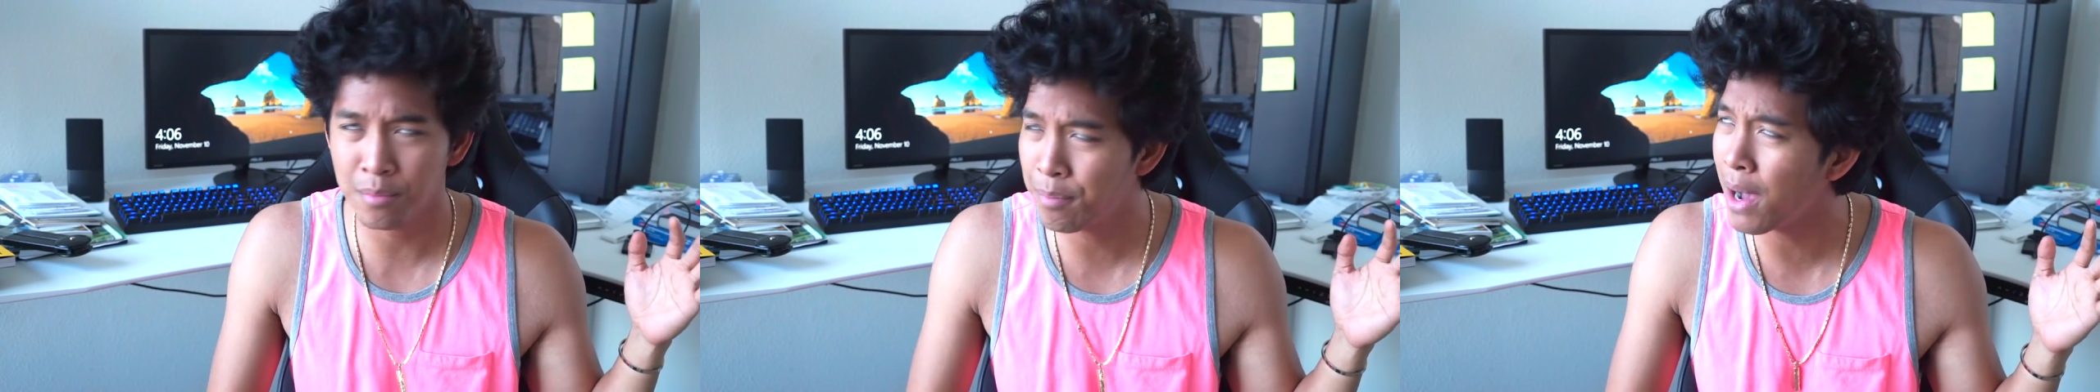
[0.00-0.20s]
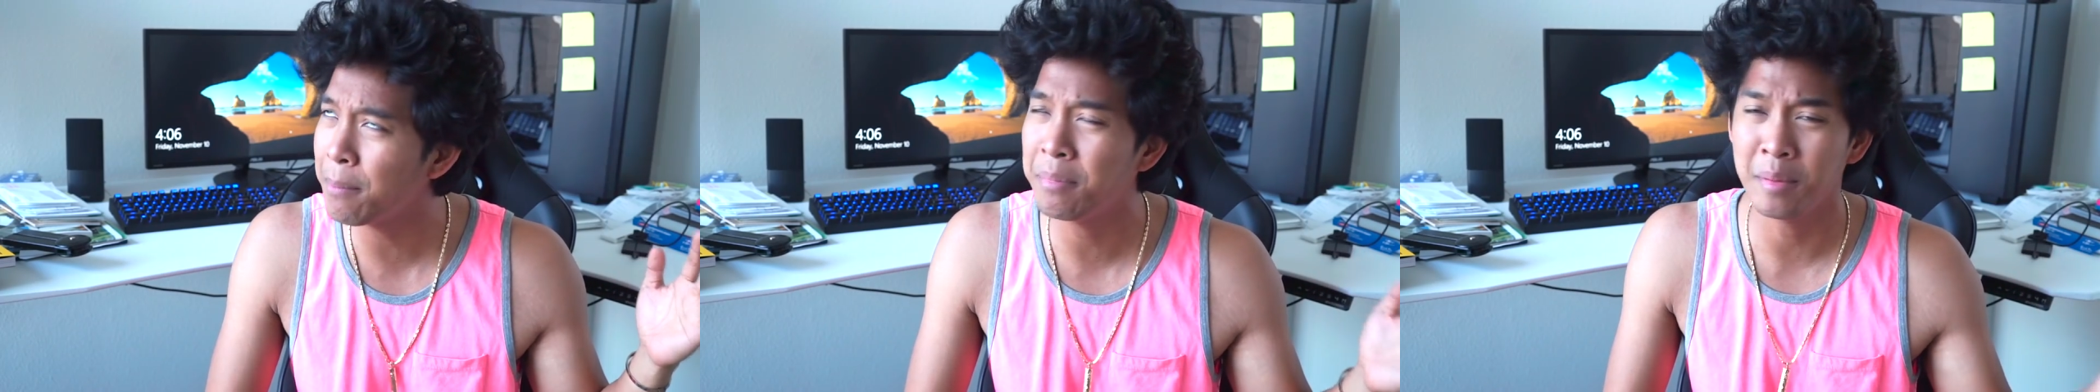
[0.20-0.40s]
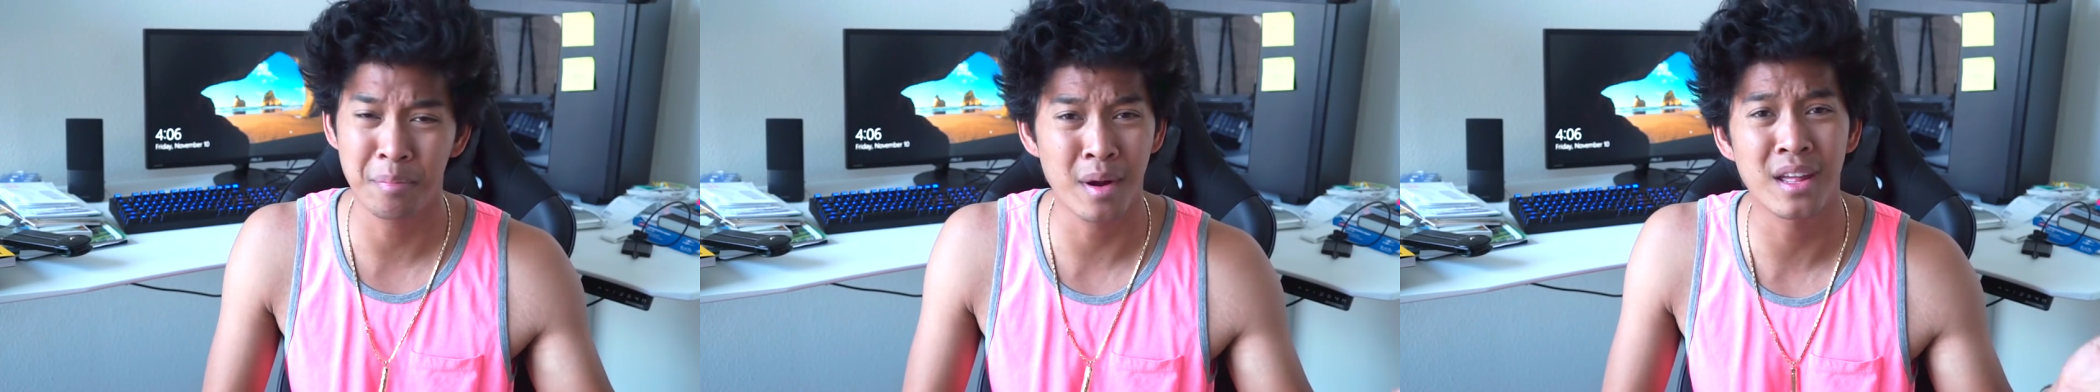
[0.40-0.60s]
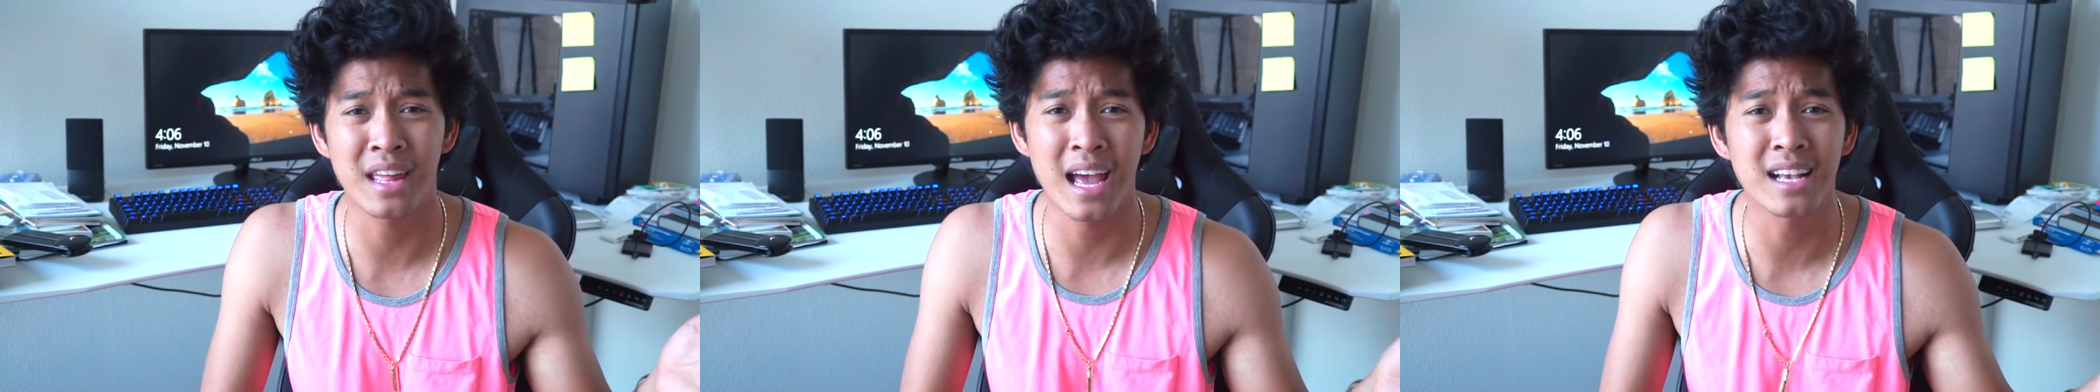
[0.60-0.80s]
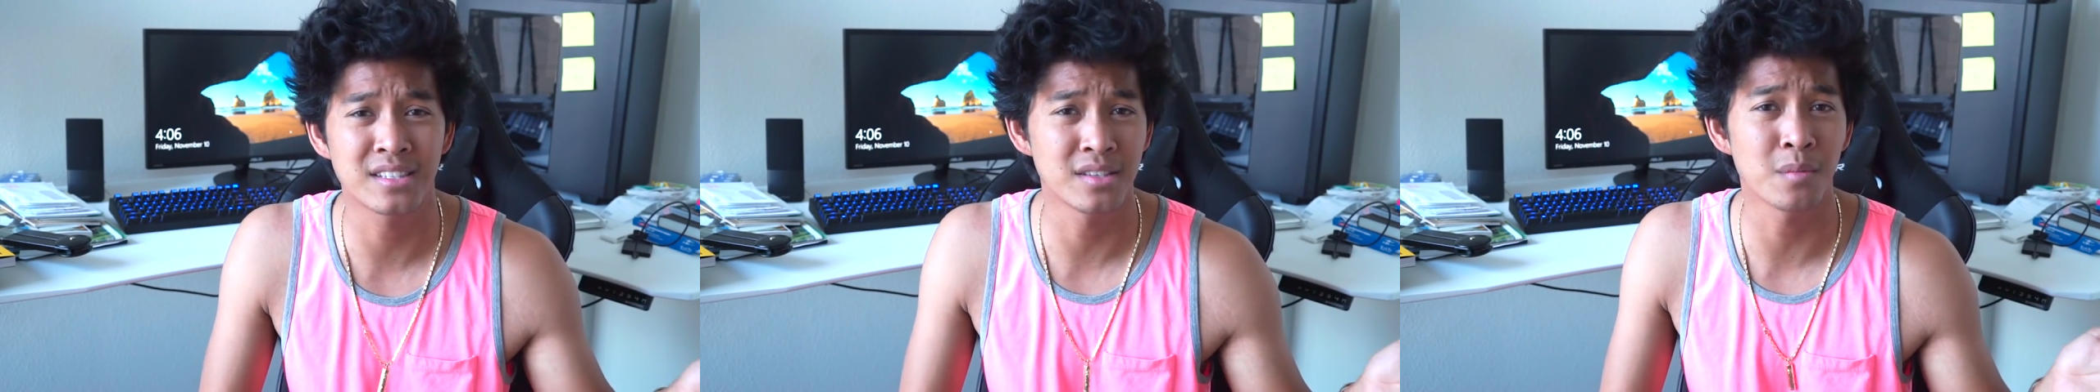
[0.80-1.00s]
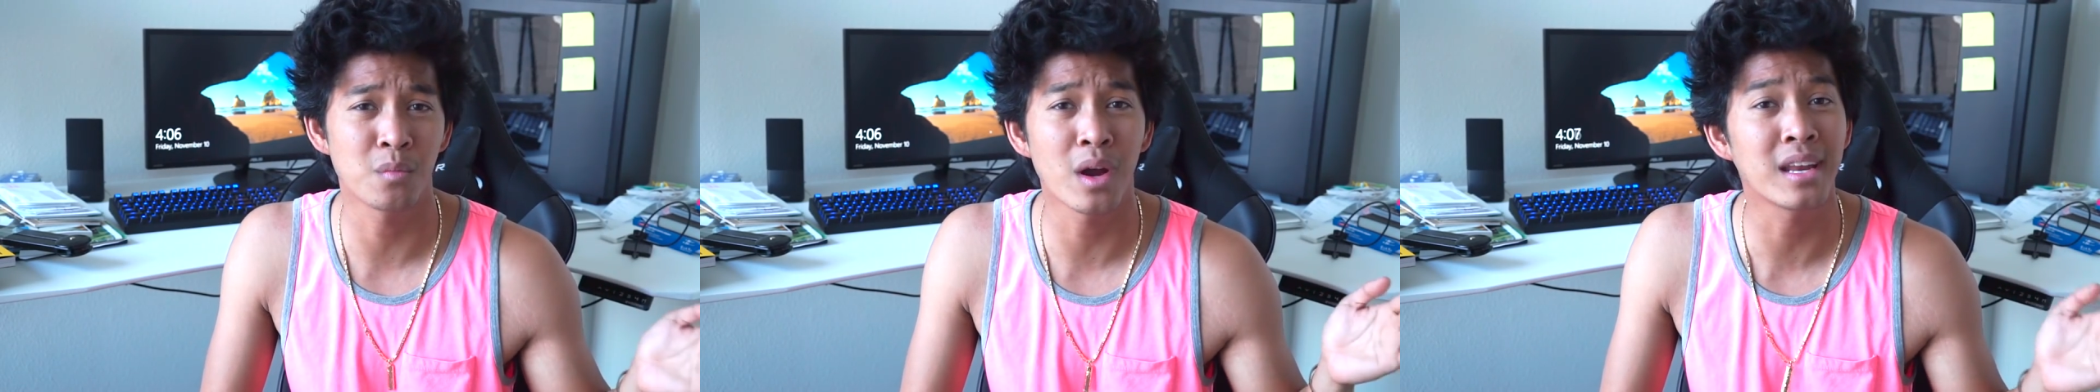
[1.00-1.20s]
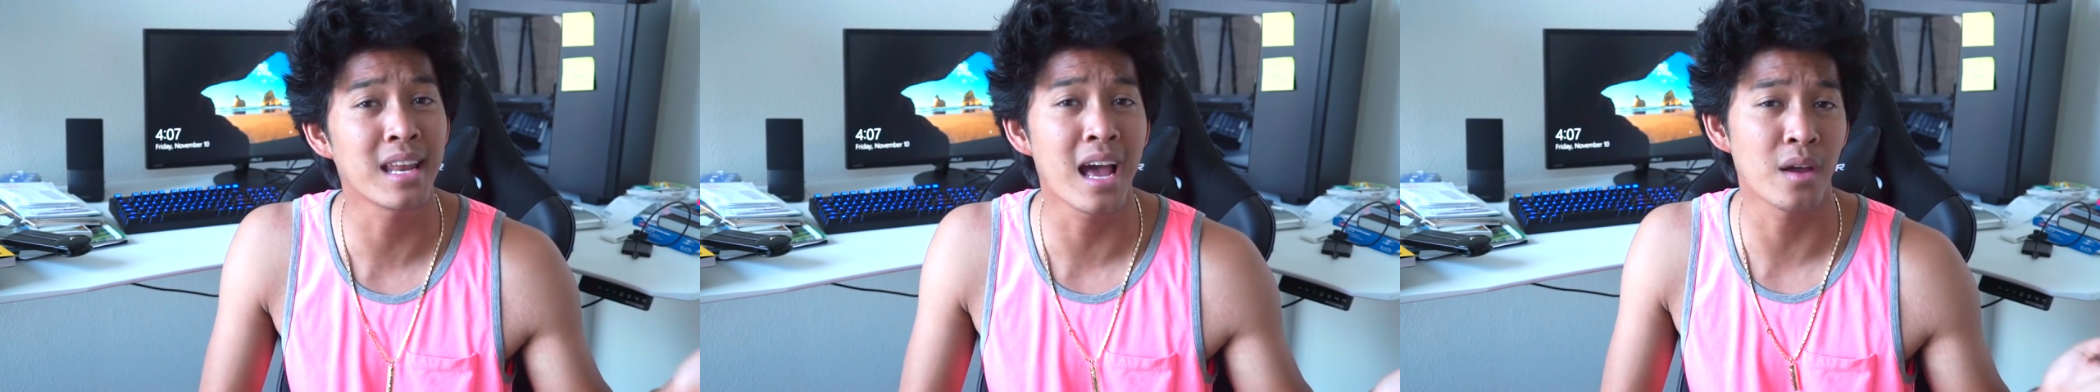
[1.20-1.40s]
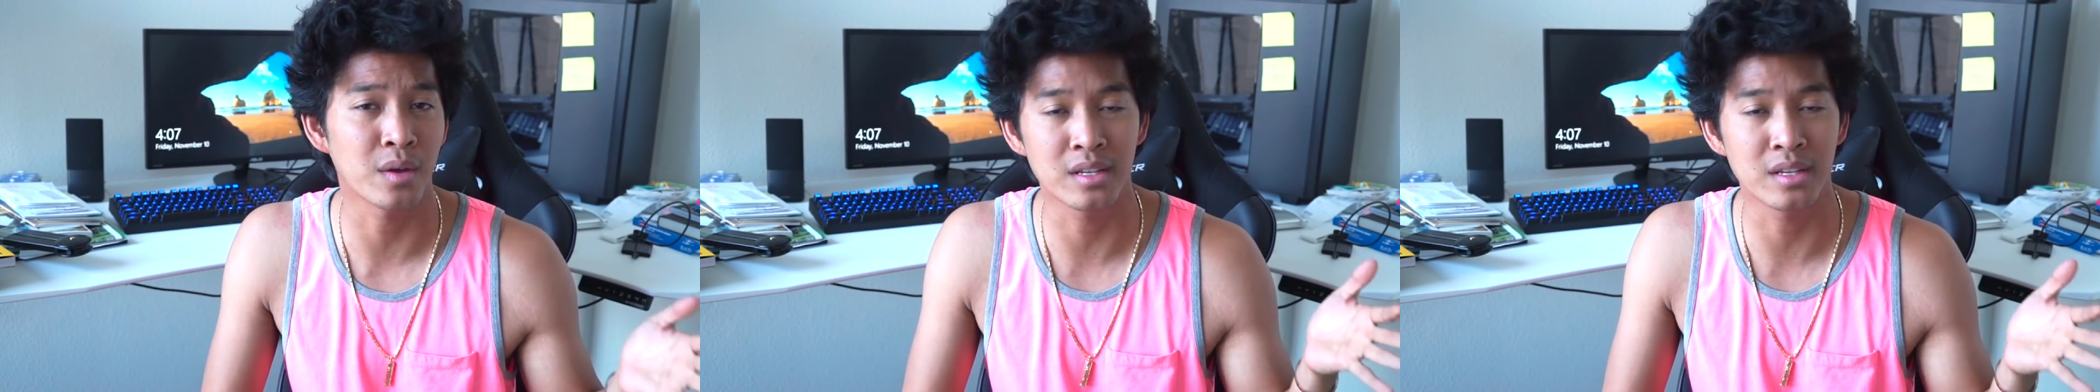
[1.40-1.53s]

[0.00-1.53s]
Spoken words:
Your papa probably has some right now.